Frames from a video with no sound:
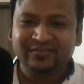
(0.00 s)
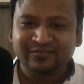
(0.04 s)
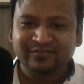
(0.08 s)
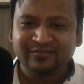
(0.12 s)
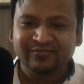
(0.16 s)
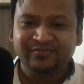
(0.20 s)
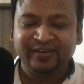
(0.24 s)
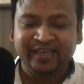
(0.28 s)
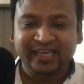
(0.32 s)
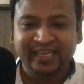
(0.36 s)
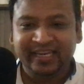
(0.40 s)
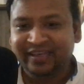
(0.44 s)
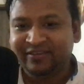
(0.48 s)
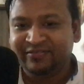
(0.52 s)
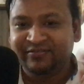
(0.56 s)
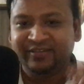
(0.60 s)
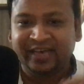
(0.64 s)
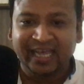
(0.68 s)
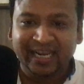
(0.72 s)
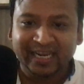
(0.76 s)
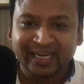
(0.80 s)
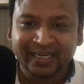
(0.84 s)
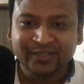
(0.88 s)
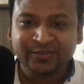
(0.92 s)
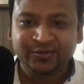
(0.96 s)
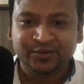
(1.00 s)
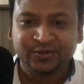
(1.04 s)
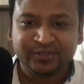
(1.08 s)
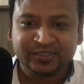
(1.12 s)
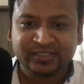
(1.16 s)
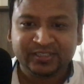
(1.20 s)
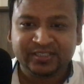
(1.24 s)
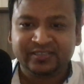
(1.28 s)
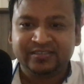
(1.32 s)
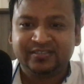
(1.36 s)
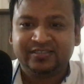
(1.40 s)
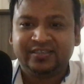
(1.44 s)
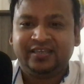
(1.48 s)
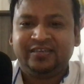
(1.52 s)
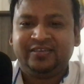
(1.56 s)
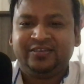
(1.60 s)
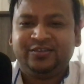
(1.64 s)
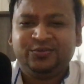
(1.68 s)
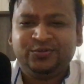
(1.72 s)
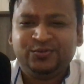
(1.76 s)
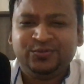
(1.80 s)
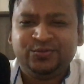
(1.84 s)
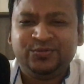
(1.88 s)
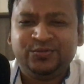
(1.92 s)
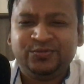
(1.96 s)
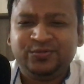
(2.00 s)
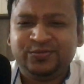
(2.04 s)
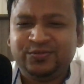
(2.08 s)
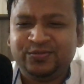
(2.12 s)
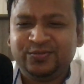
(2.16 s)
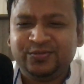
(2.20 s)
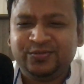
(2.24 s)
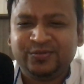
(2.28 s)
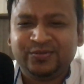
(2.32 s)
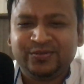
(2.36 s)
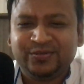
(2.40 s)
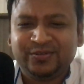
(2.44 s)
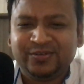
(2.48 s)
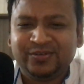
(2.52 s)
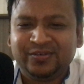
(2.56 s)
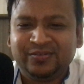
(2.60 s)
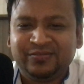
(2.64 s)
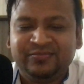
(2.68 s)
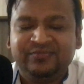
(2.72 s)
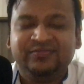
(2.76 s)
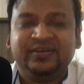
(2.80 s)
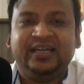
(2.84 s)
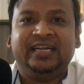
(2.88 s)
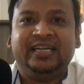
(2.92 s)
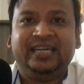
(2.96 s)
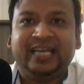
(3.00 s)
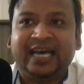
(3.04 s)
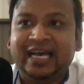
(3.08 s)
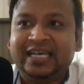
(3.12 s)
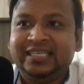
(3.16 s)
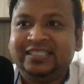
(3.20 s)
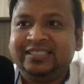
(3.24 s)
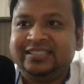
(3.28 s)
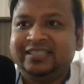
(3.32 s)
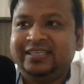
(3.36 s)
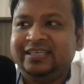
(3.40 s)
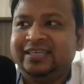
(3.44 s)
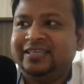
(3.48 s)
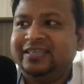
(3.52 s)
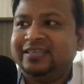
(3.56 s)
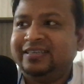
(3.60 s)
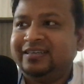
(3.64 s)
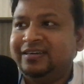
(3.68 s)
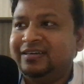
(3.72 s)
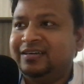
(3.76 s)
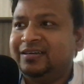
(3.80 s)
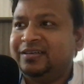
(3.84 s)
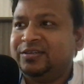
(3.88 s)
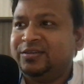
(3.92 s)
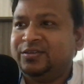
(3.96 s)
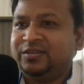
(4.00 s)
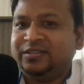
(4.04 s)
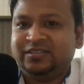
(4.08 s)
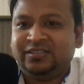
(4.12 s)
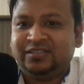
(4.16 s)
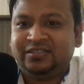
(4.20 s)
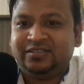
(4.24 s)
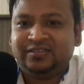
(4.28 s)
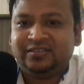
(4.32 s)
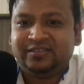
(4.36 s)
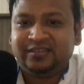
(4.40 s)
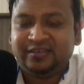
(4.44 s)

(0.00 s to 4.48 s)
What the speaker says: very valid questions and two fantastic questions.